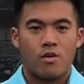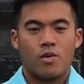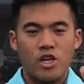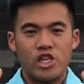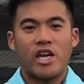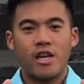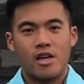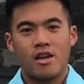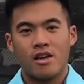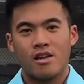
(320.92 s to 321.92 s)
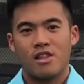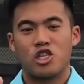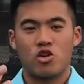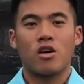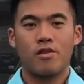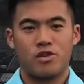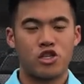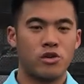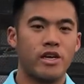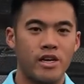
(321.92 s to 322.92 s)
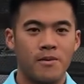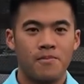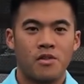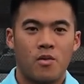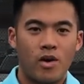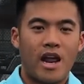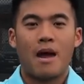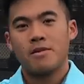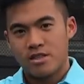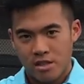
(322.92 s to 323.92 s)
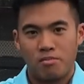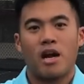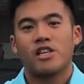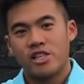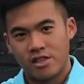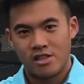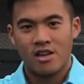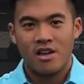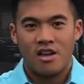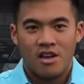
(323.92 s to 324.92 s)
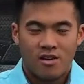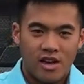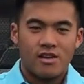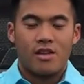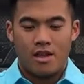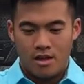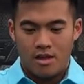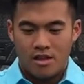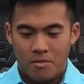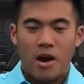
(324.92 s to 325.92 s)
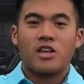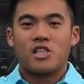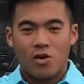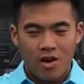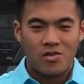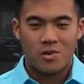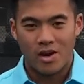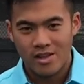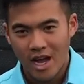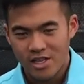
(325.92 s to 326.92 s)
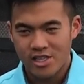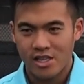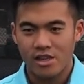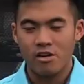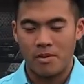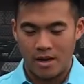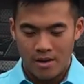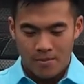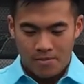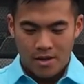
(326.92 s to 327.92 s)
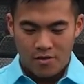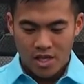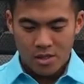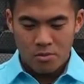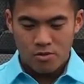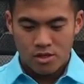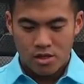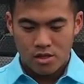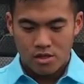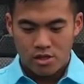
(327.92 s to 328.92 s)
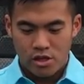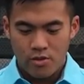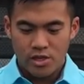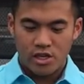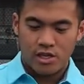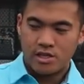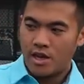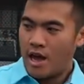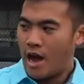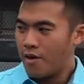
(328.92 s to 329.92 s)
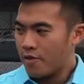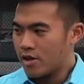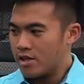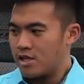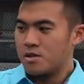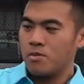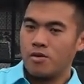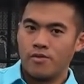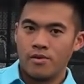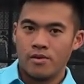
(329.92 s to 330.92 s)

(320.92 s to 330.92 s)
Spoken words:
When you shake the trunk of a tree, what happens to the branches? All right, the branches go everywhere, not just a little bit. If this moves 2 inches, how far does this move?